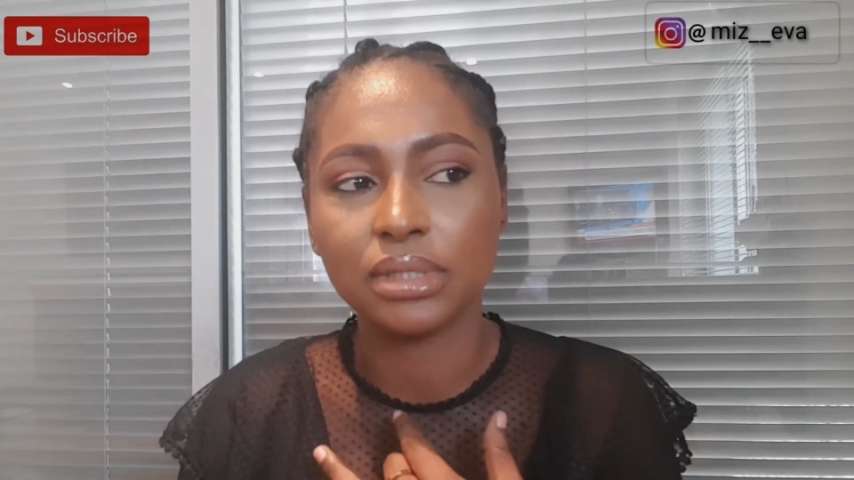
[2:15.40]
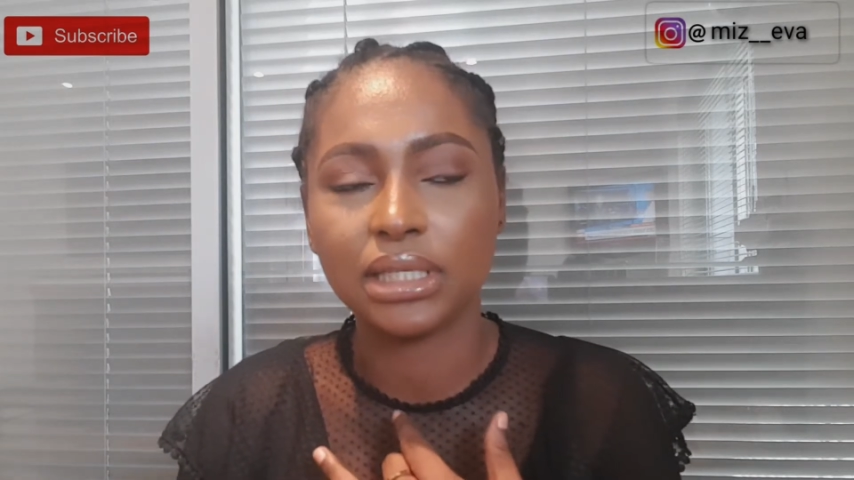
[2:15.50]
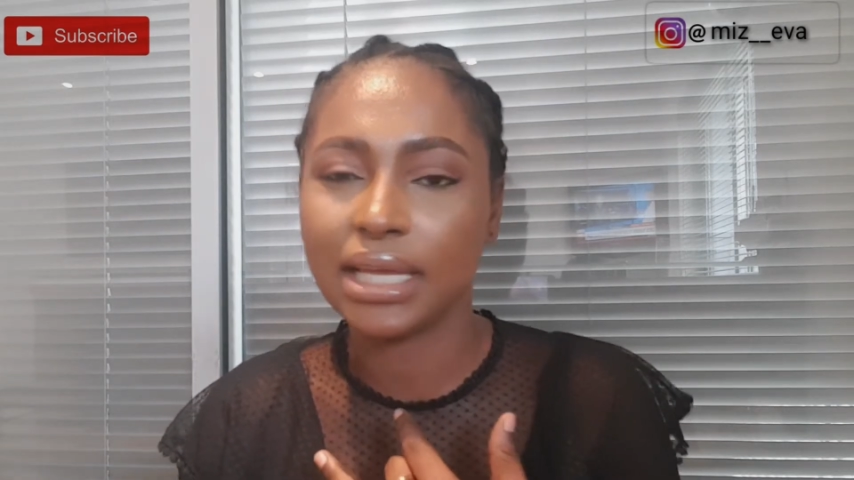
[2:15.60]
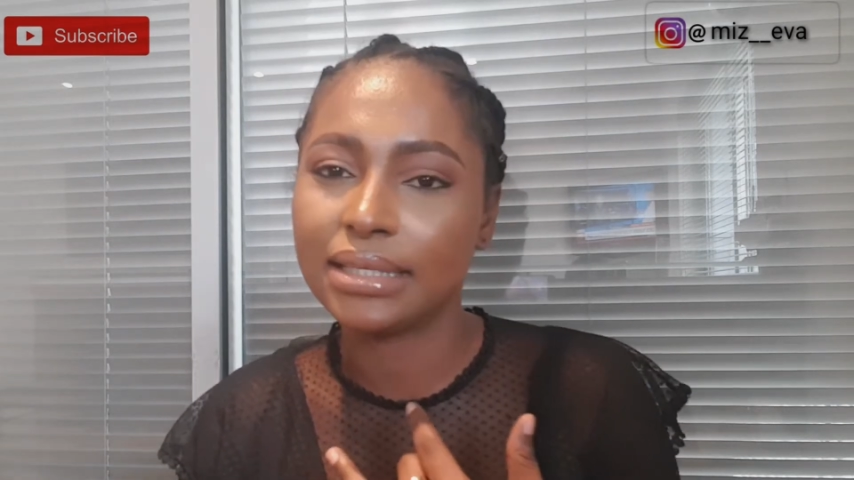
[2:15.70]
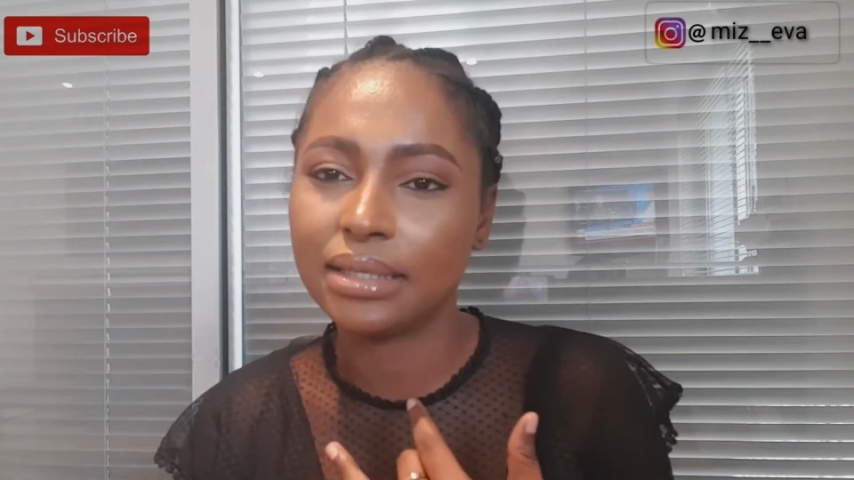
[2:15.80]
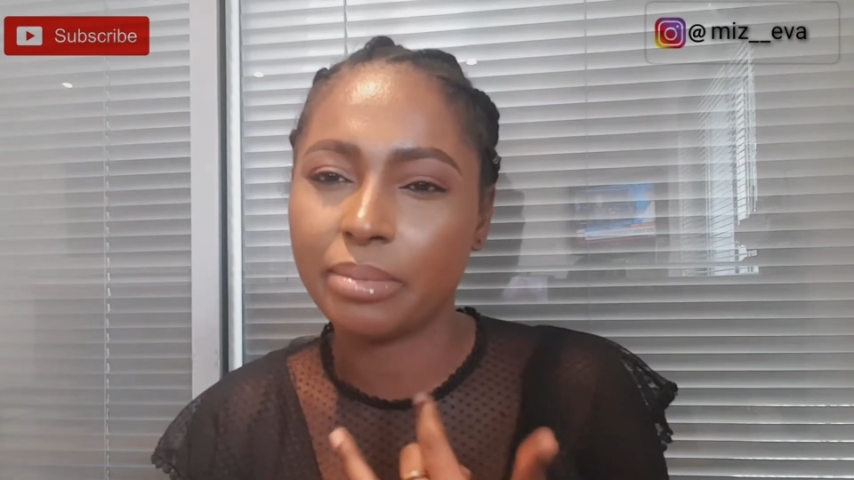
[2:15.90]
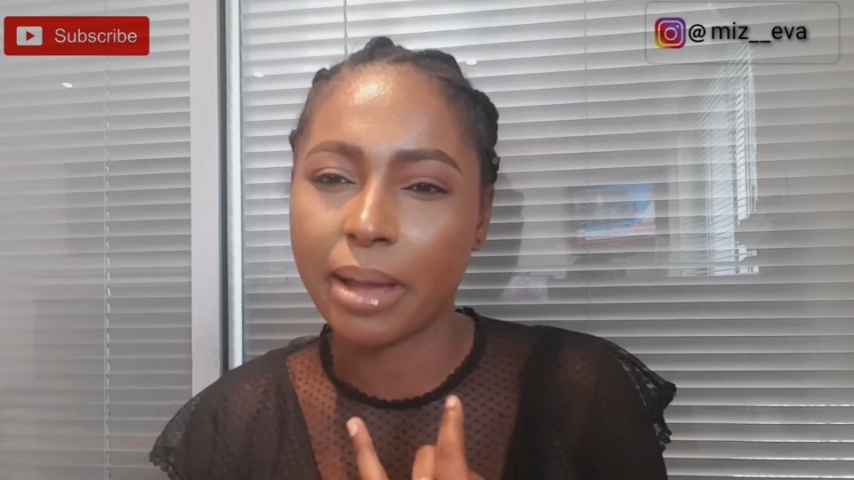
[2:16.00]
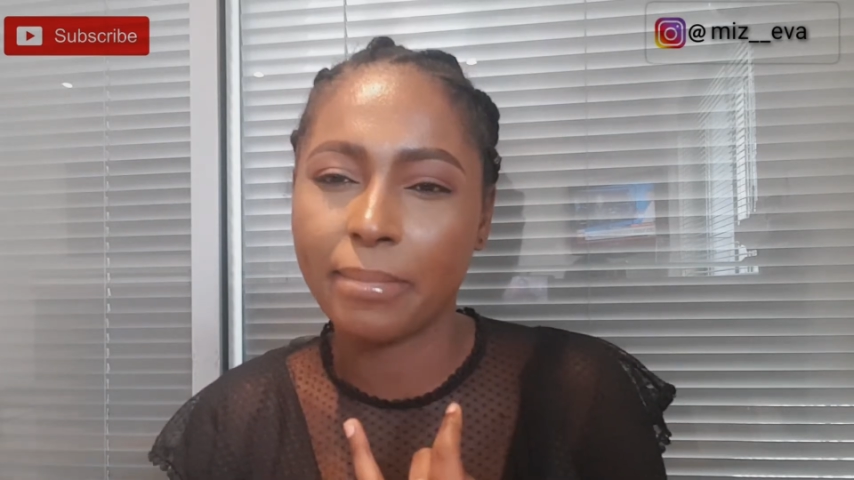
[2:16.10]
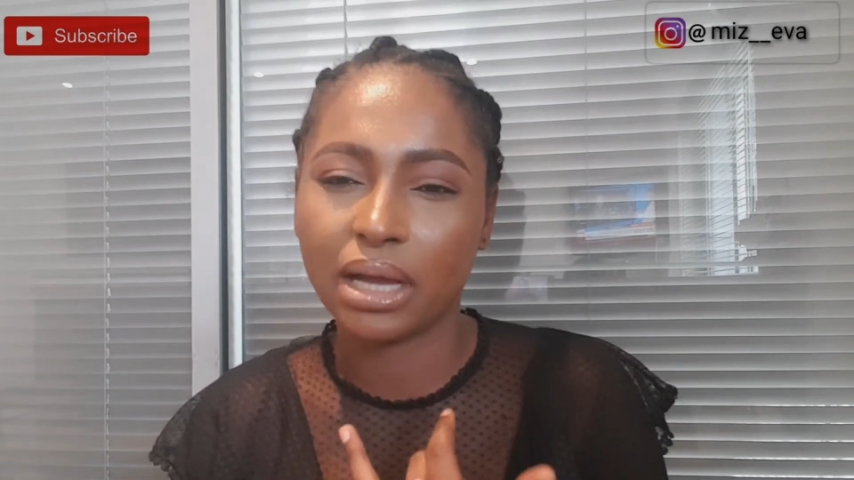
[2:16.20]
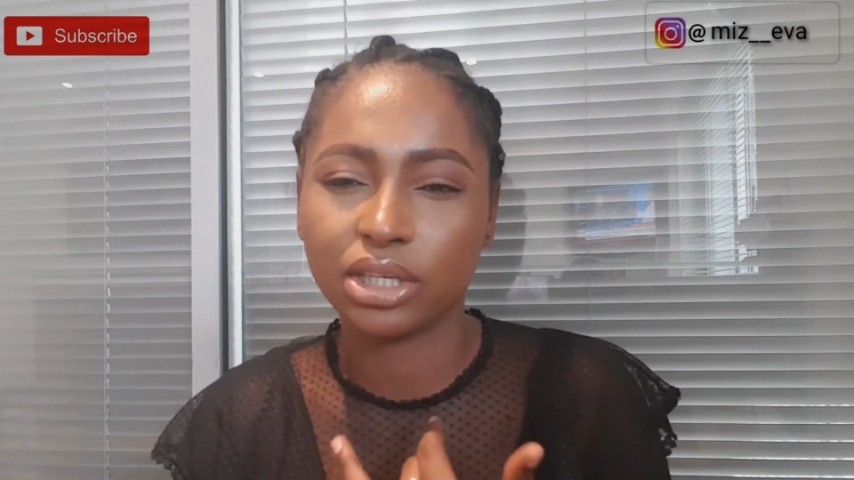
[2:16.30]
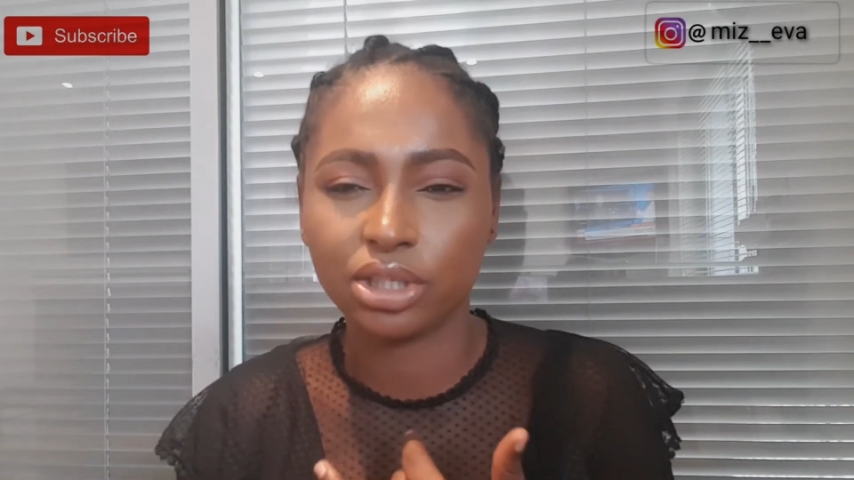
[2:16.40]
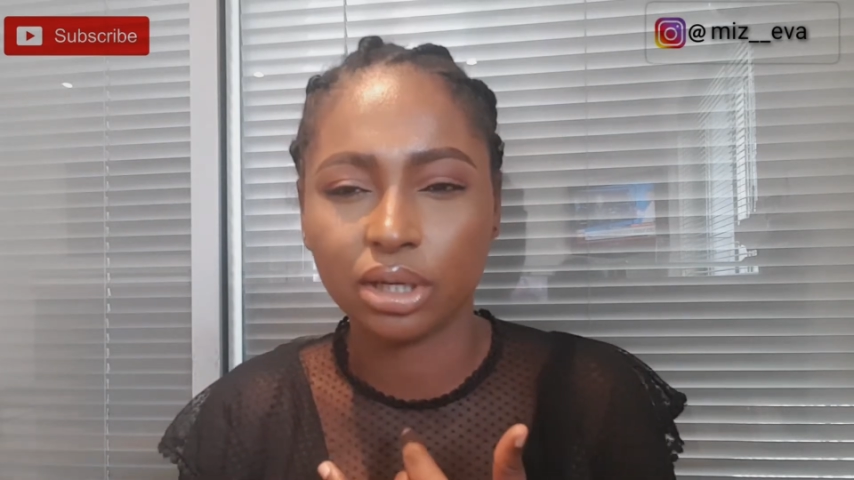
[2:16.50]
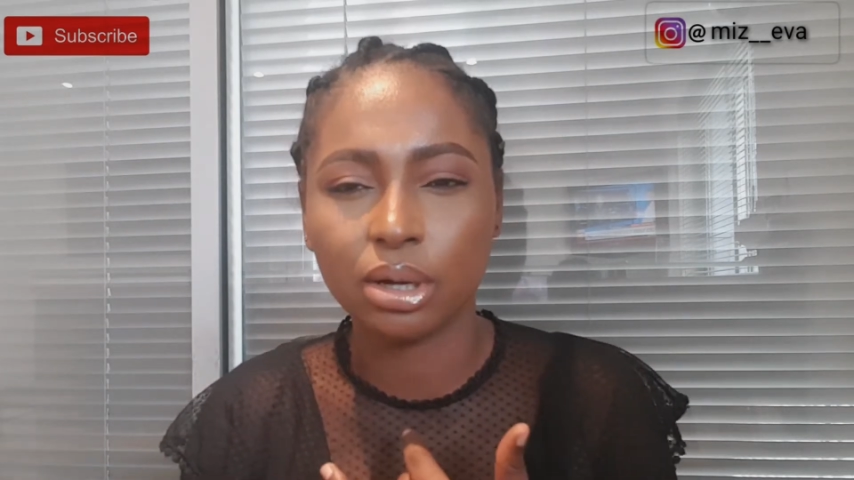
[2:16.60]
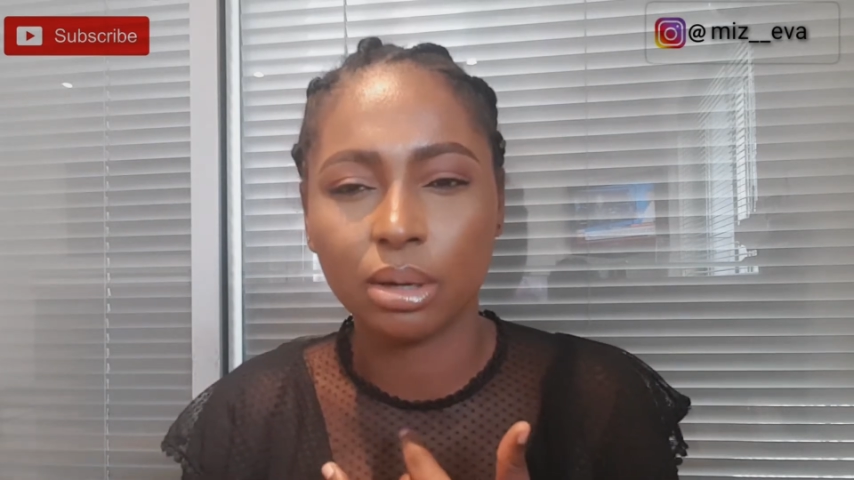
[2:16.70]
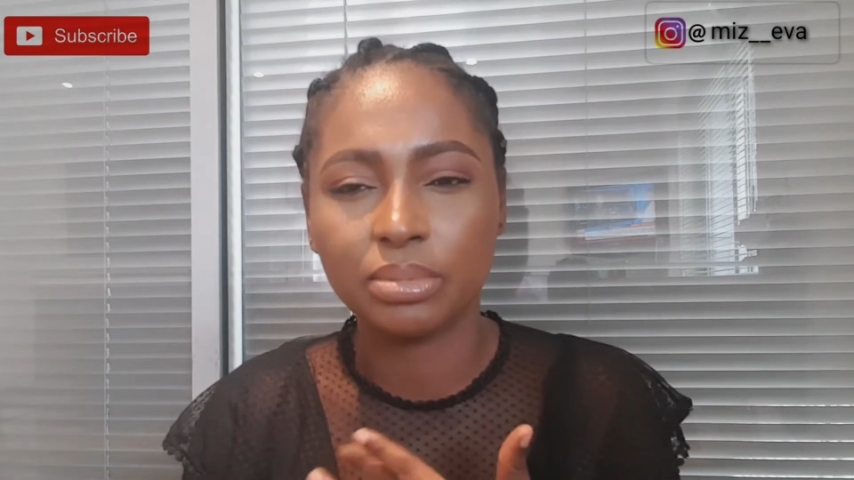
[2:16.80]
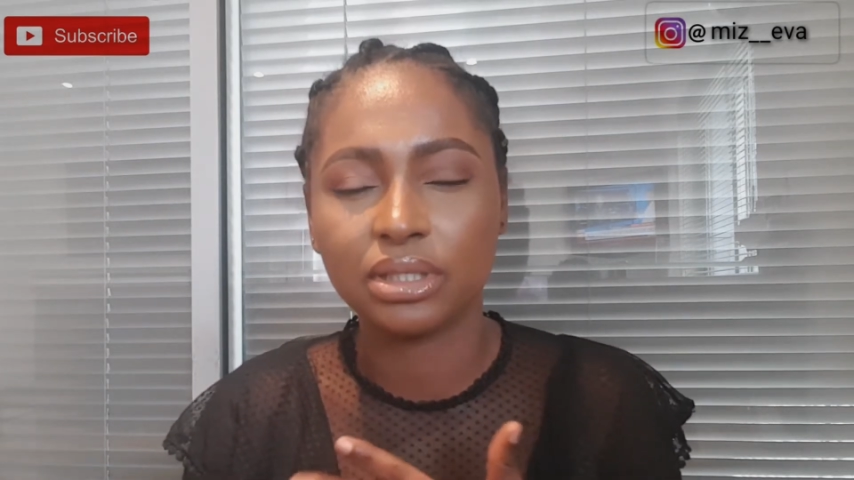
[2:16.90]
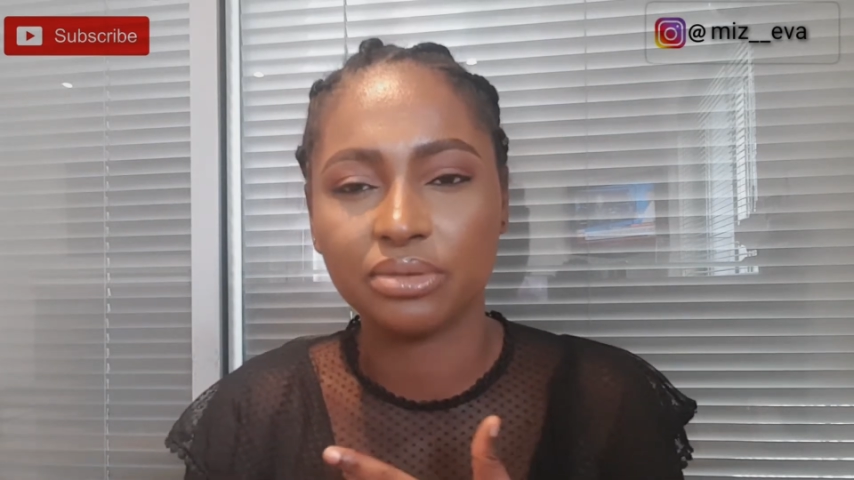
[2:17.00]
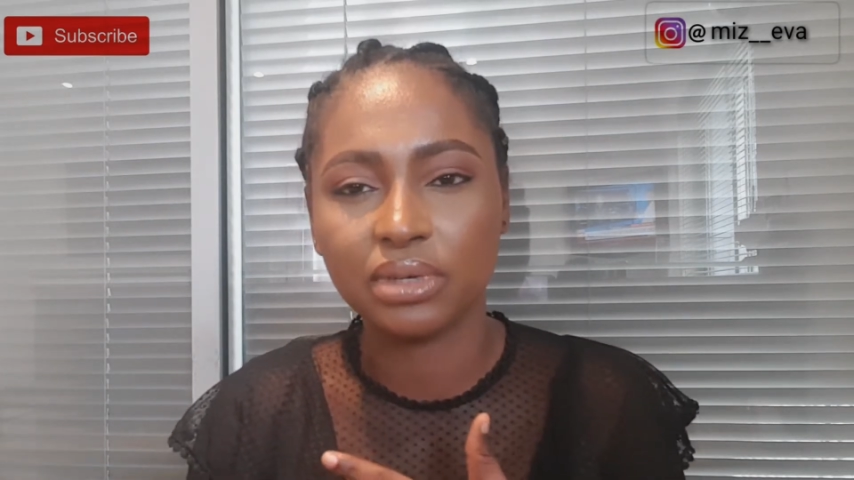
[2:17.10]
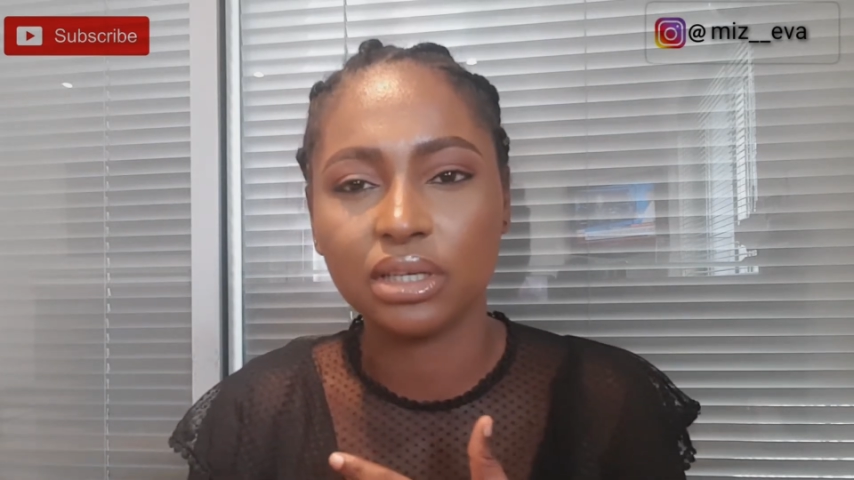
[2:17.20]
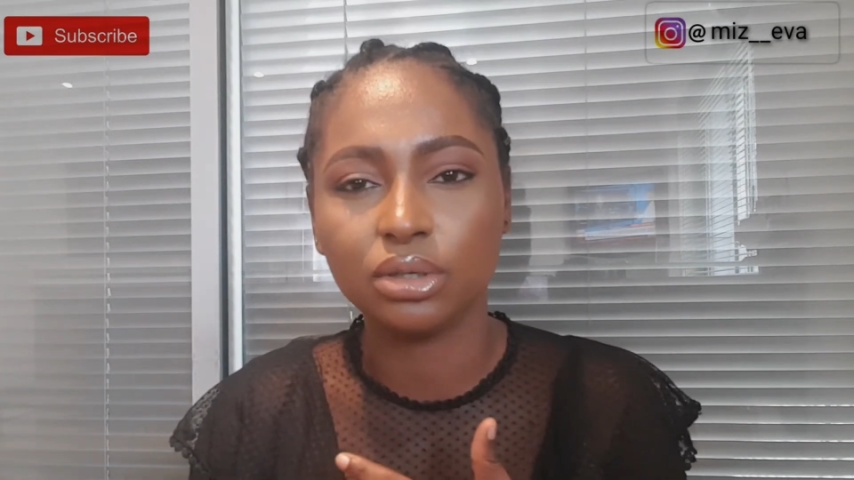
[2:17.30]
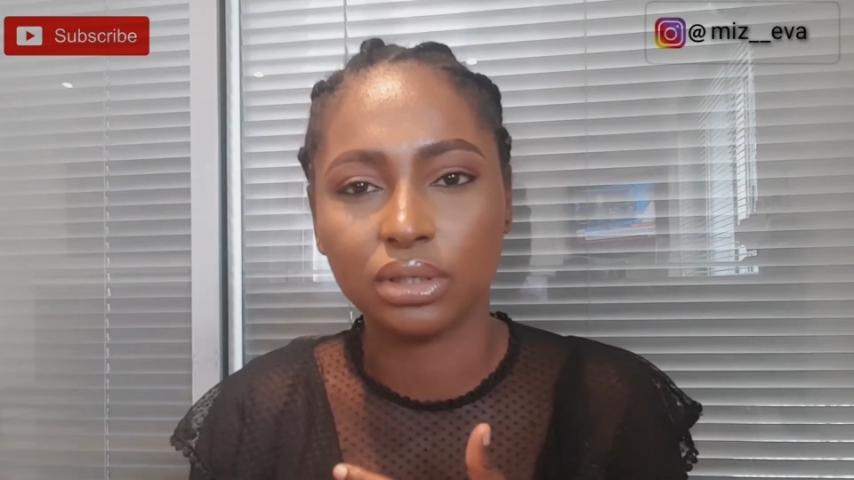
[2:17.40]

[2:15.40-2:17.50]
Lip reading: Daisy by Marc Jacobs is a really